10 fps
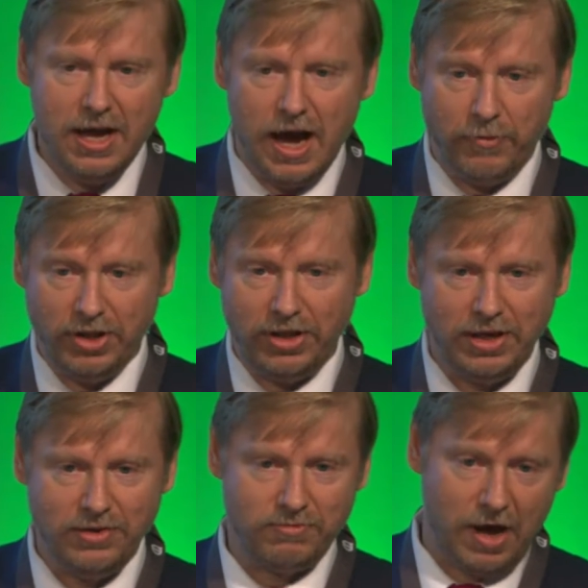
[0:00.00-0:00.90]
And one of the
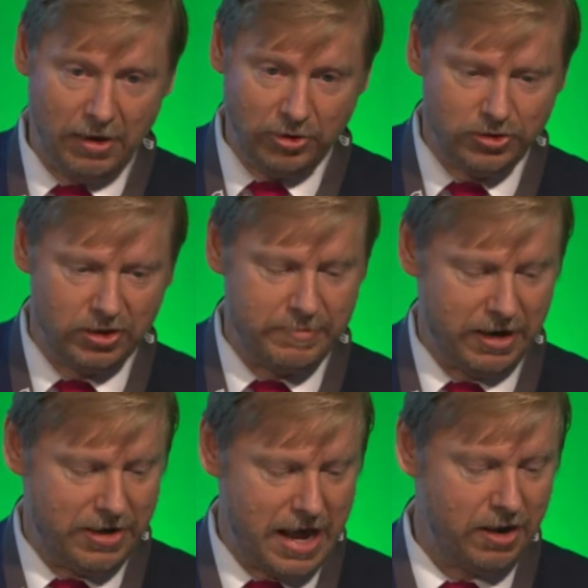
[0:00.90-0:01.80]
things I will talk
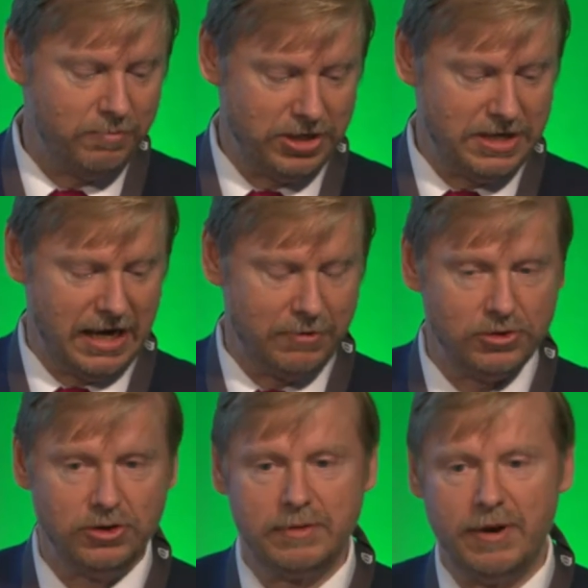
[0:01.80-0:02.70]
about now, but Yannick will
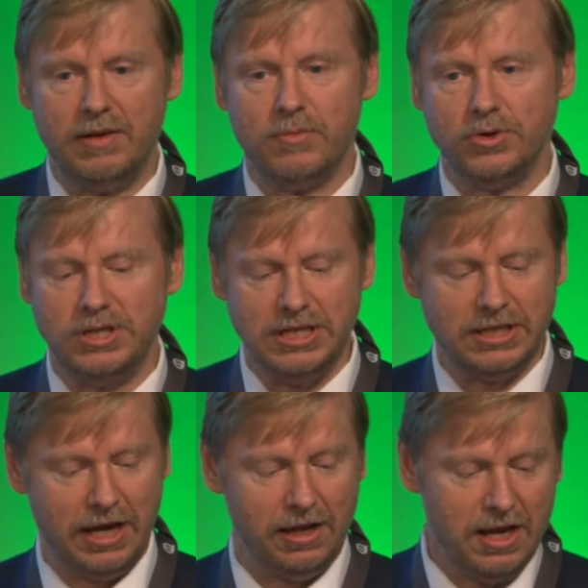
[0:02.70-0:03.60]
talk about in more
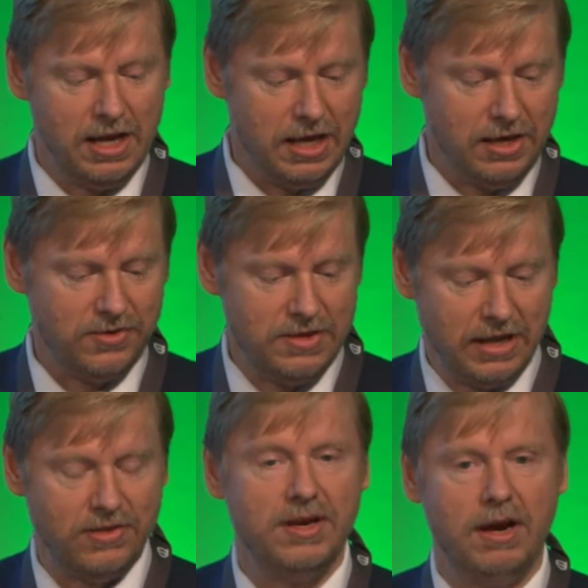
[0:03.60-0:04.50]
detail, is
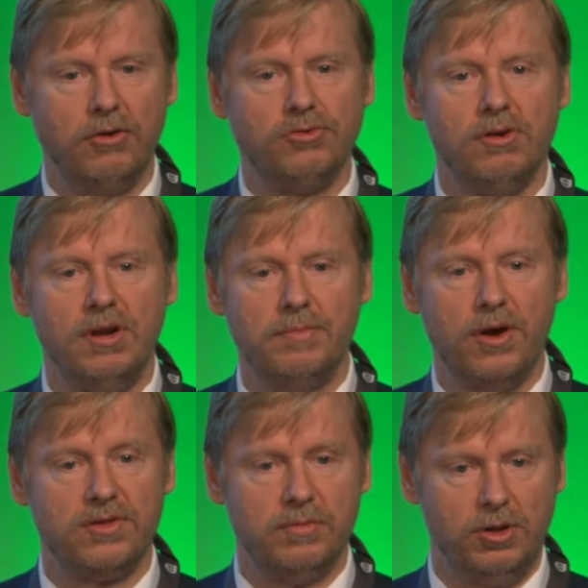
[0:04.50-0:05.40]
net zero truly
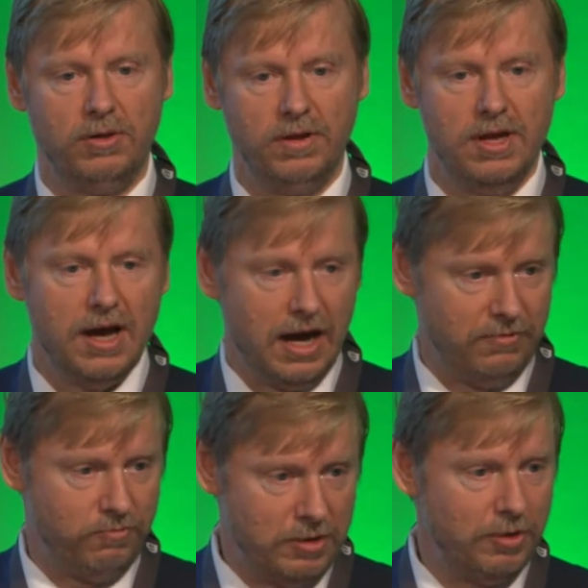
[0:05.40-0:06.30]
possible?
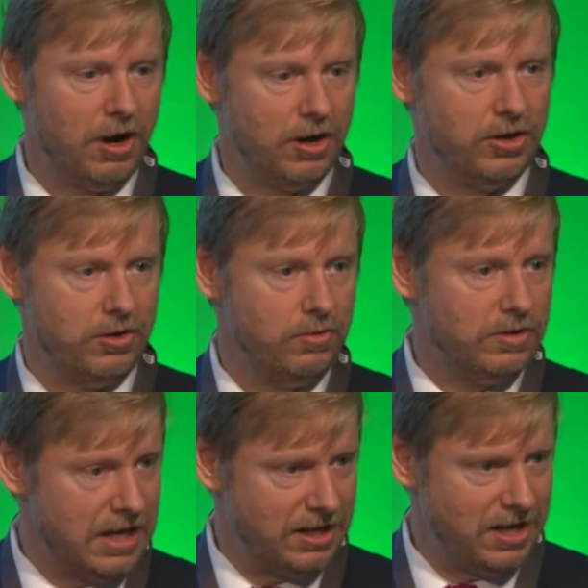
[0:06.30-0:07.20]
And we will argue
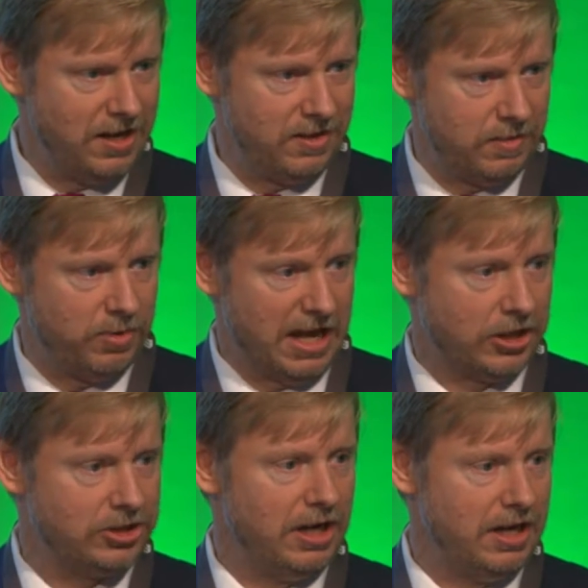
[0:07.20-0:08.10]
it is, but
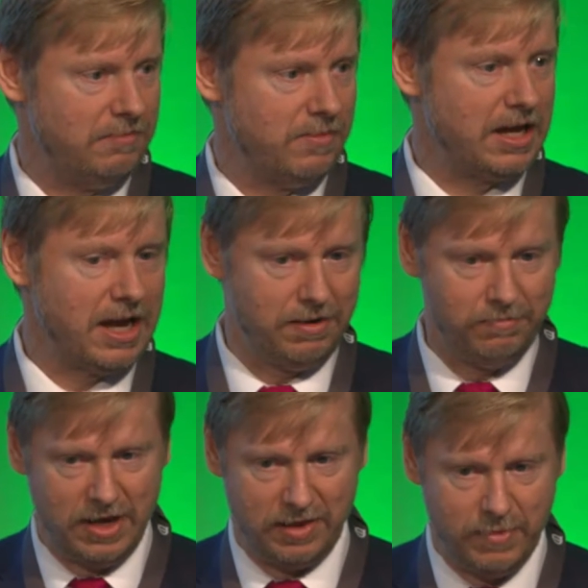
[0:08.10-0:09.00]
actually, again,
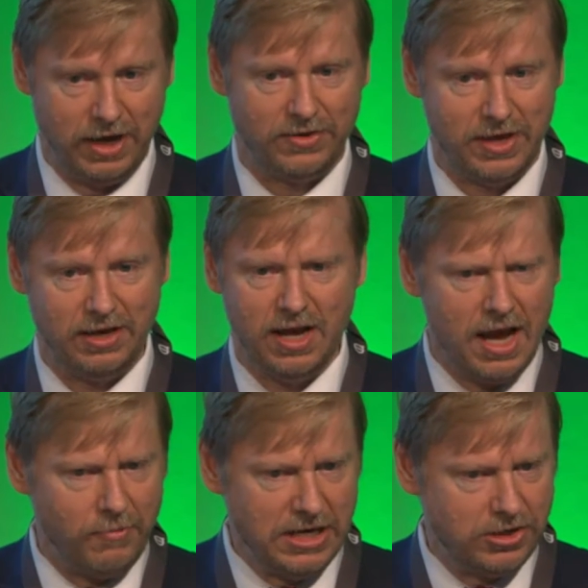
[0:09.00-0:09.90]
as Mike said,
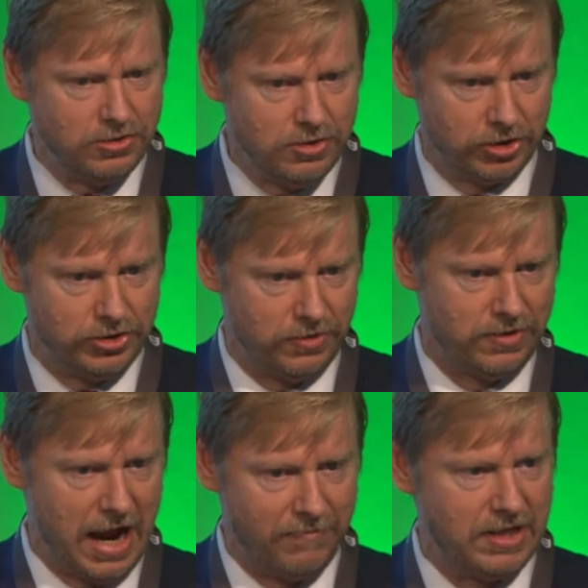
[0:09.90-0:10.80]
we need to do not just
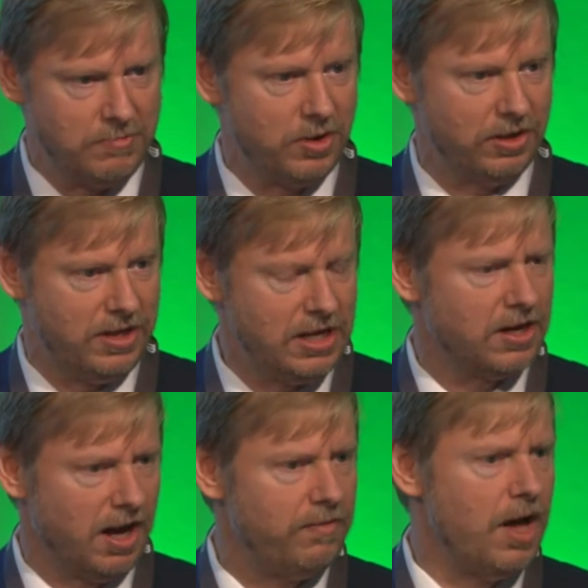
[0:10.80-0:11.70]
everything we can think
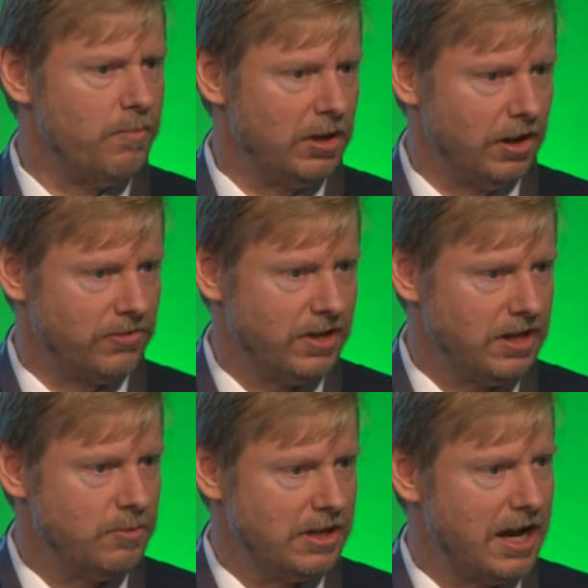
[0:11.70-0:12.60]
of, but lots of
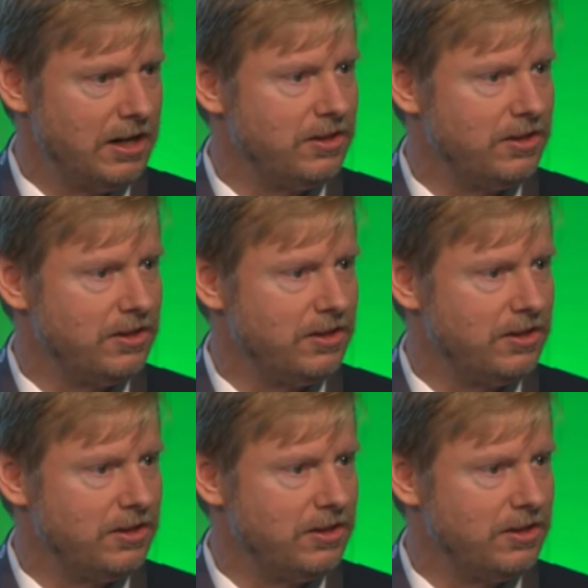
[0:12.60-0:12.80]
things we can't